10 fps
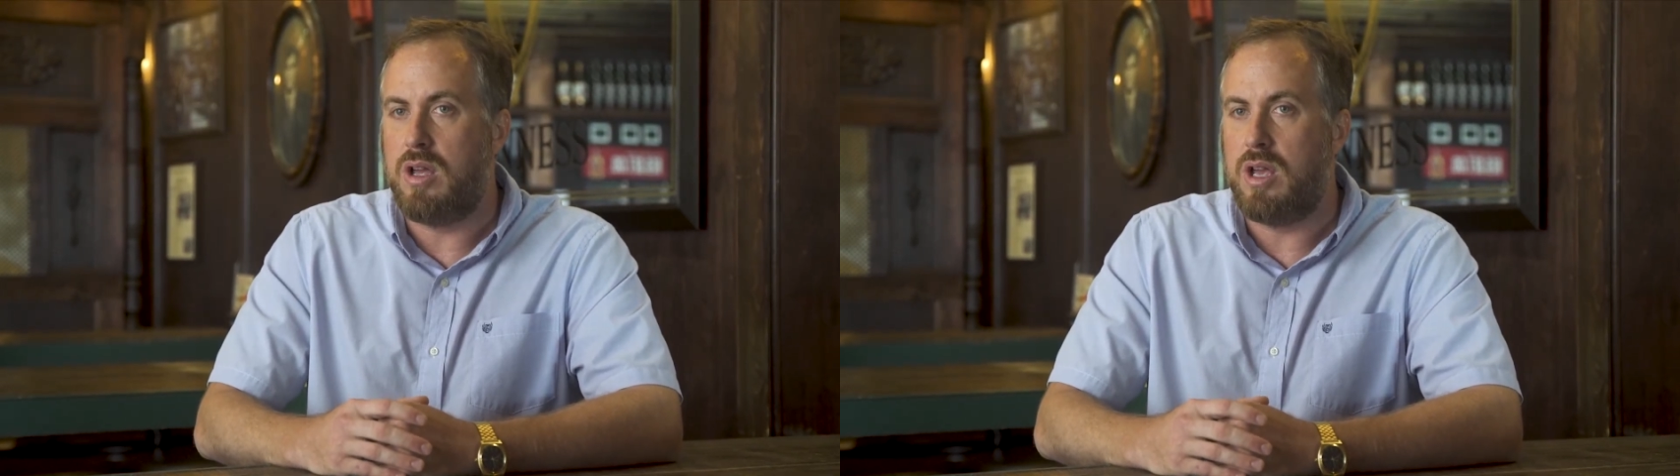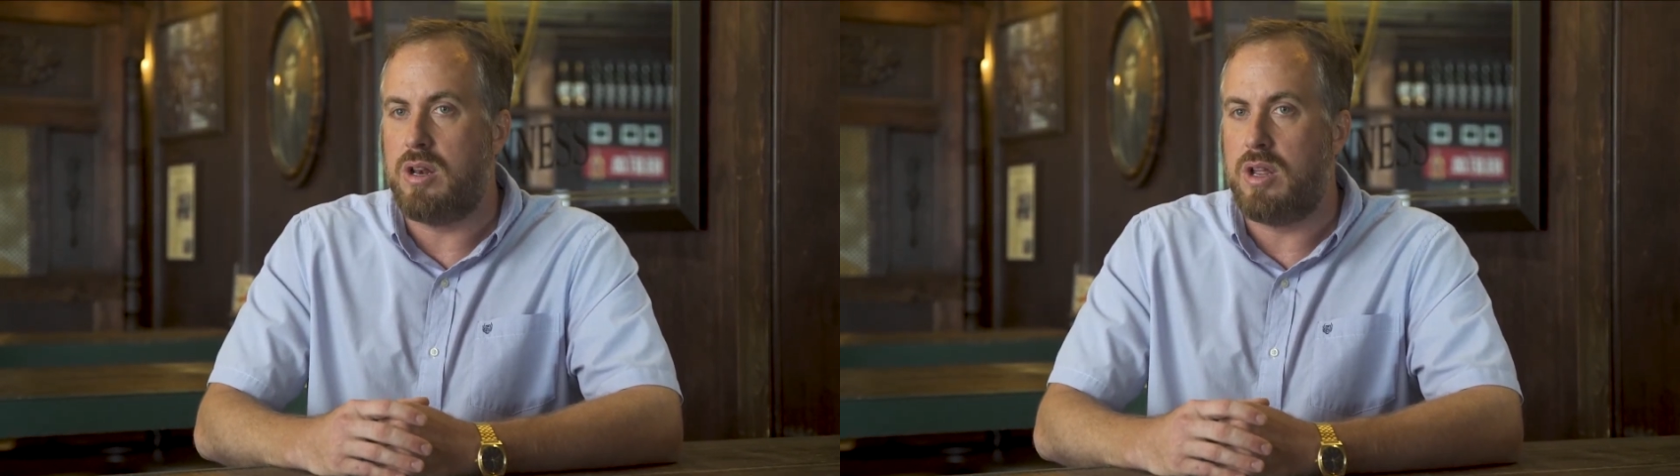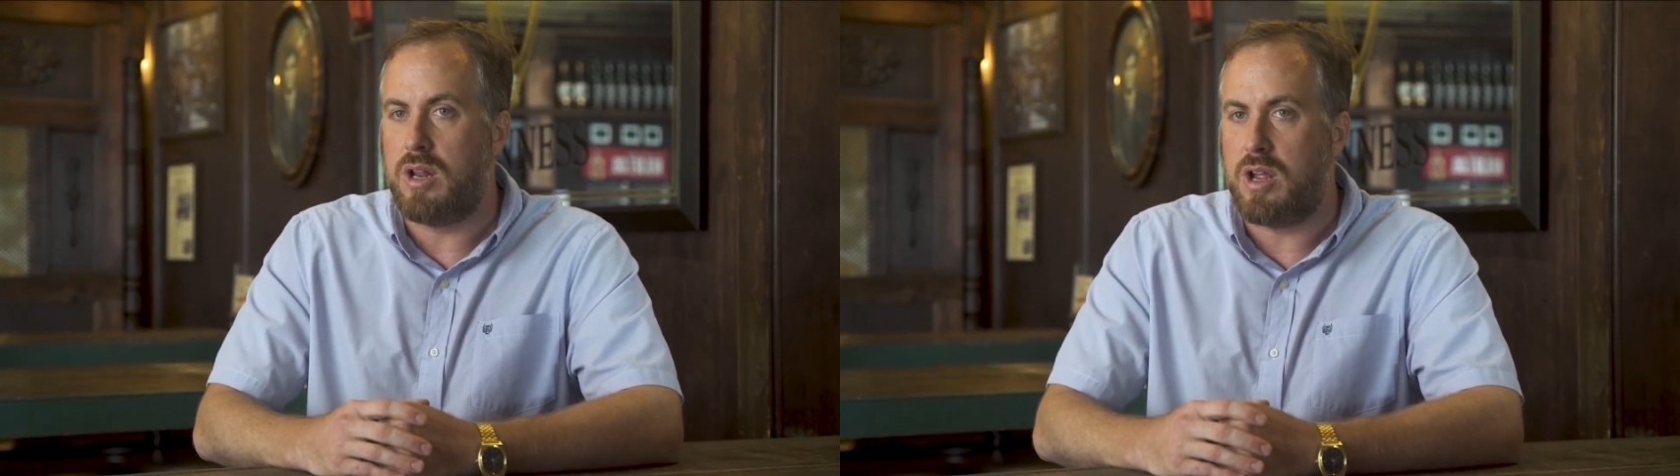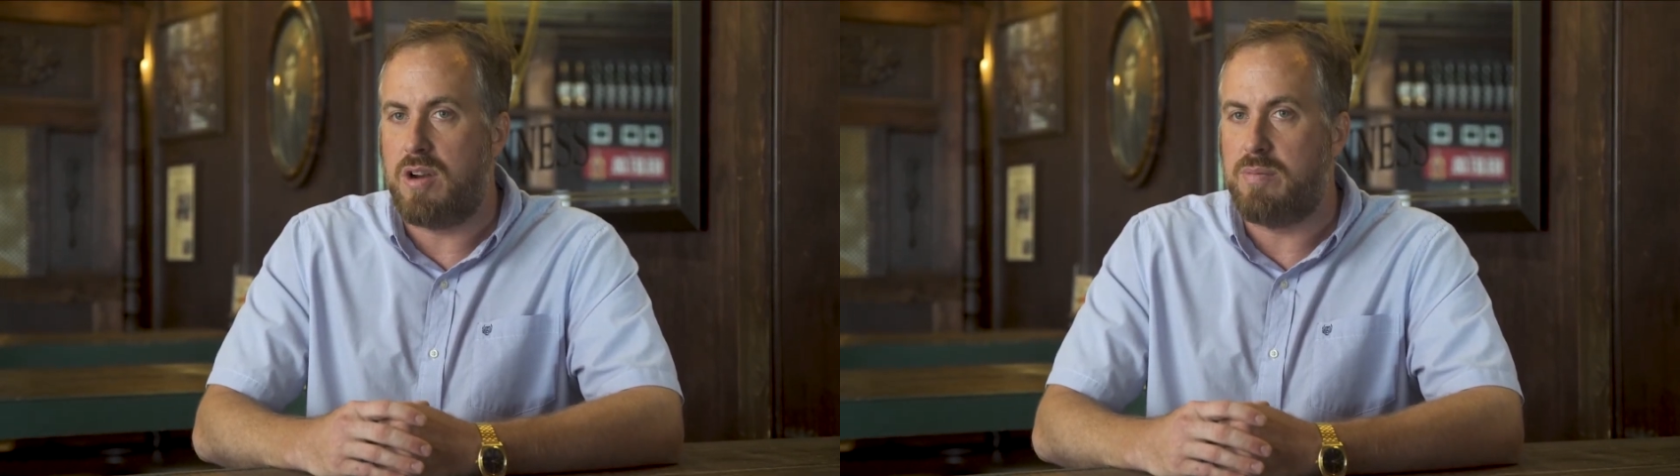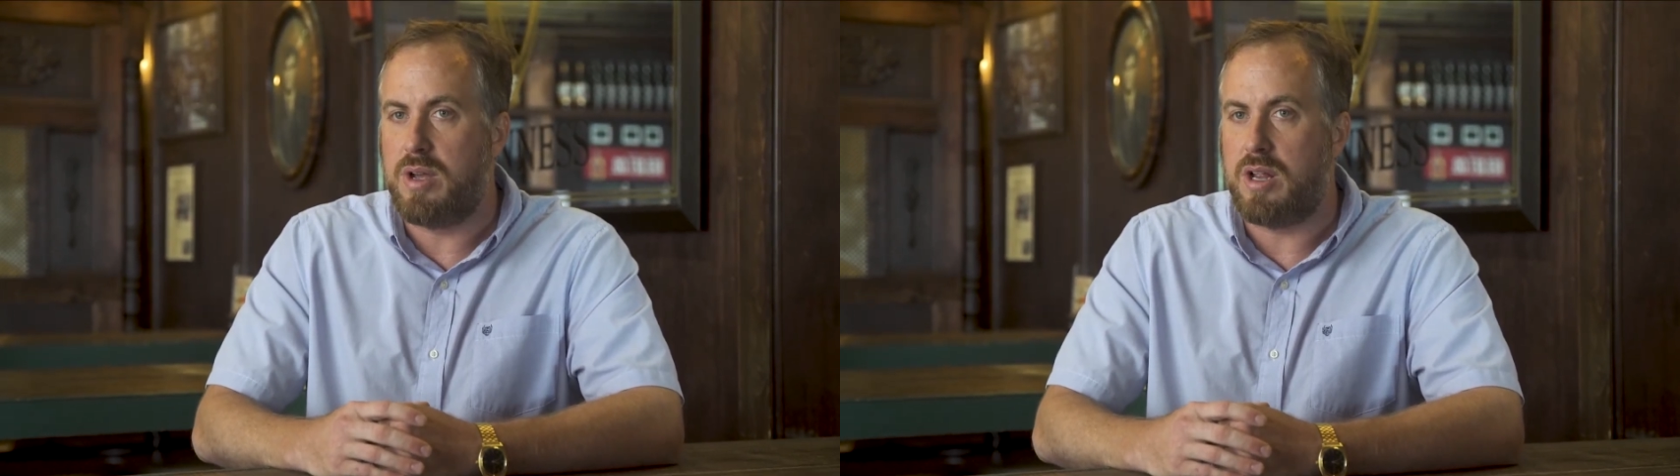in
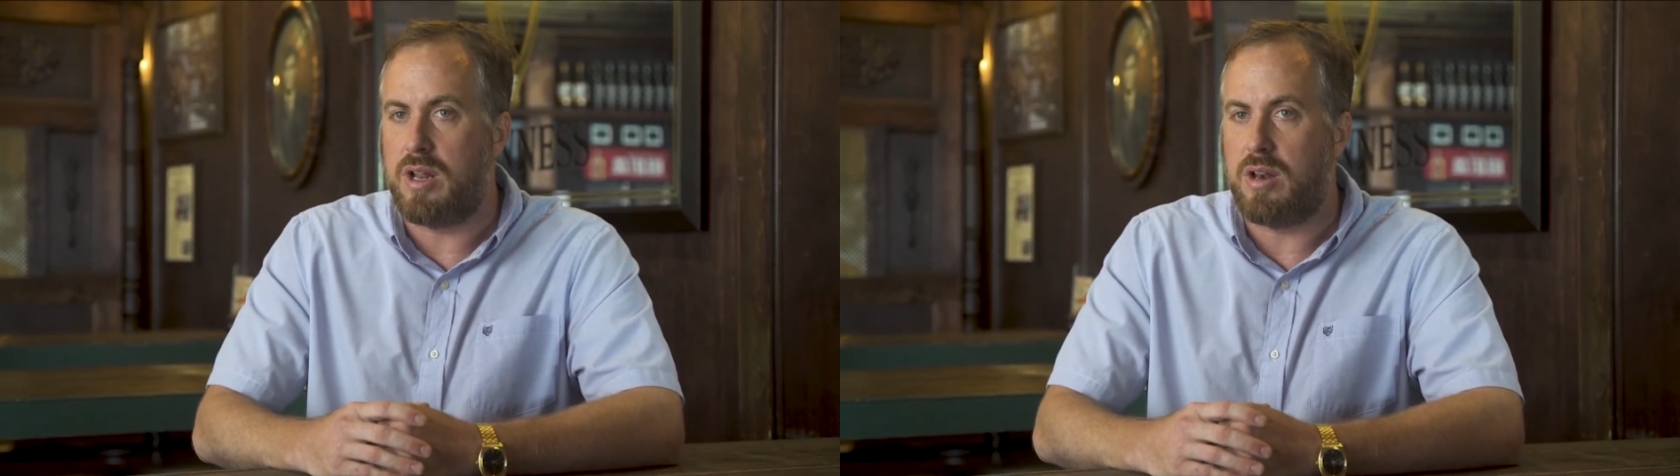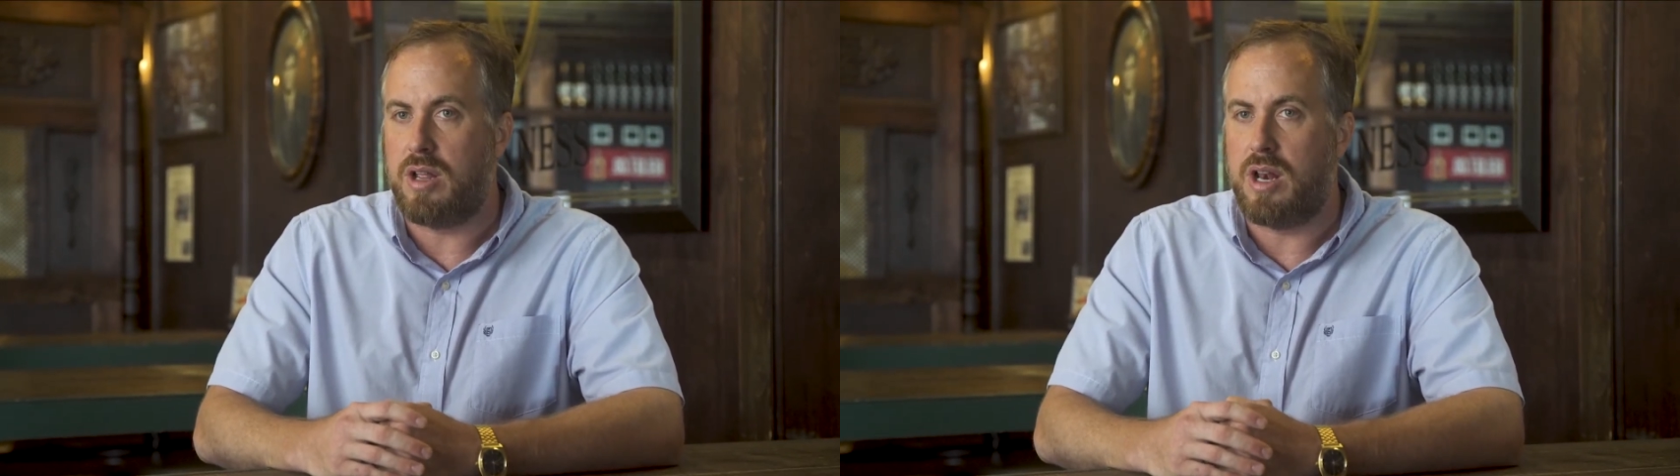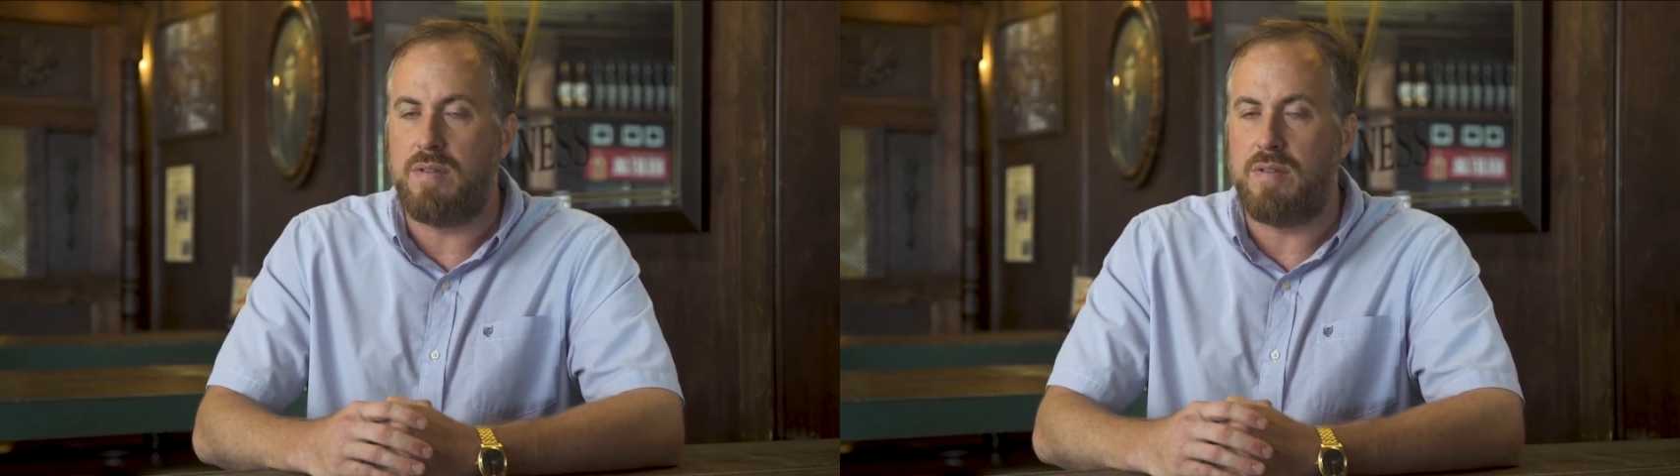government and in